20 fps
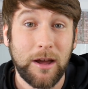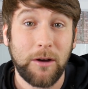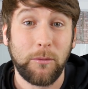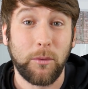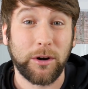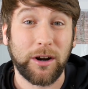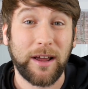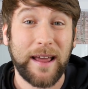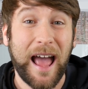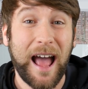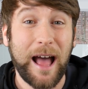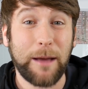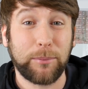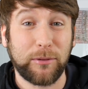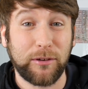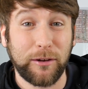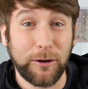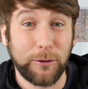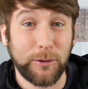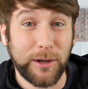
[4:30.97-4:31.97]
What I
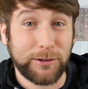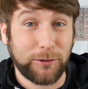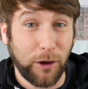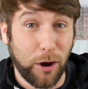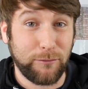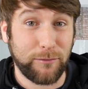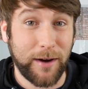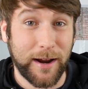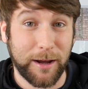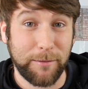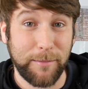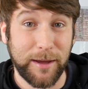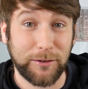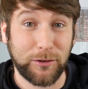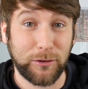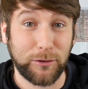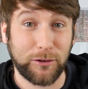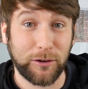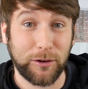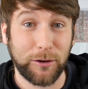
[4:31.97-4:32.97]
absolutely don't recommend
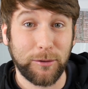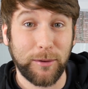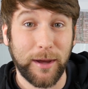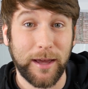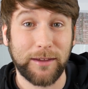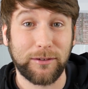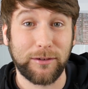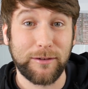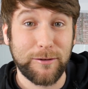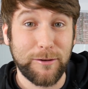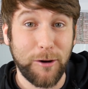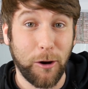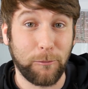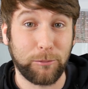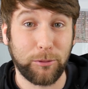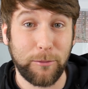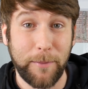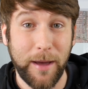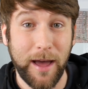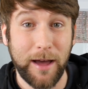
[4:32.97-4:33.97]
you do is not
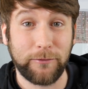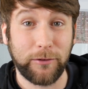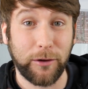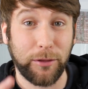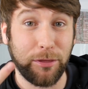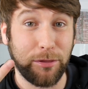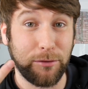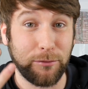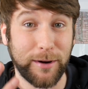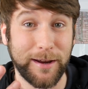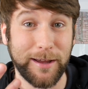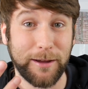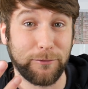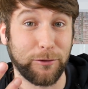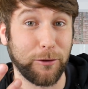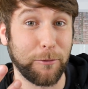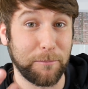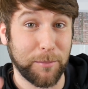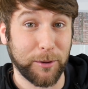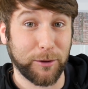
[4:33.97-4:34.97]
prepare for 3 of them,